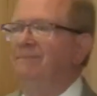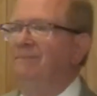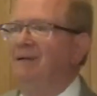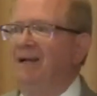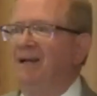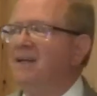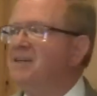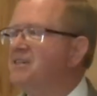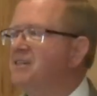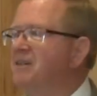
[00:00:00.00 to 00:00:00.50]

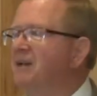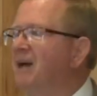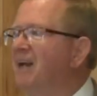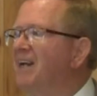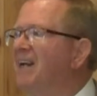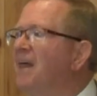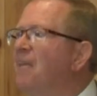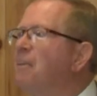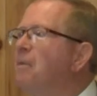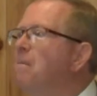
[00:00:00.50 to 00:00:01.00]
let's not
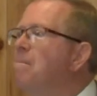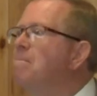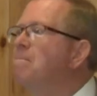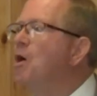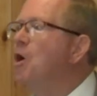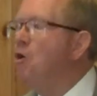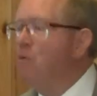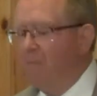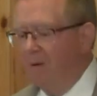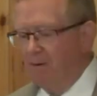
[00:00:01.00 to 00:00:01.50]
let the
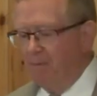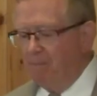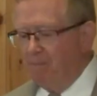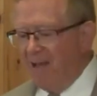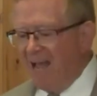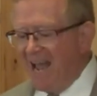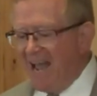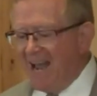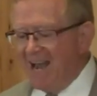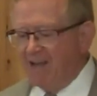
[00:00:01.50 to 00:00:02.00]
moment
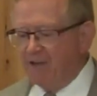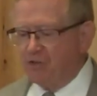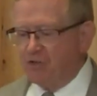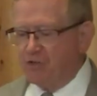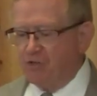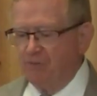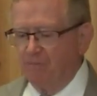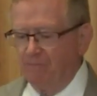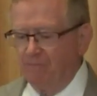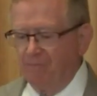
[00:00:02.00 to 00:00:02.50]

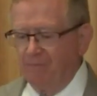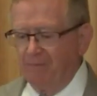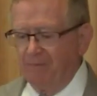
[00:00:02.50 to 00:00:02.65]
pass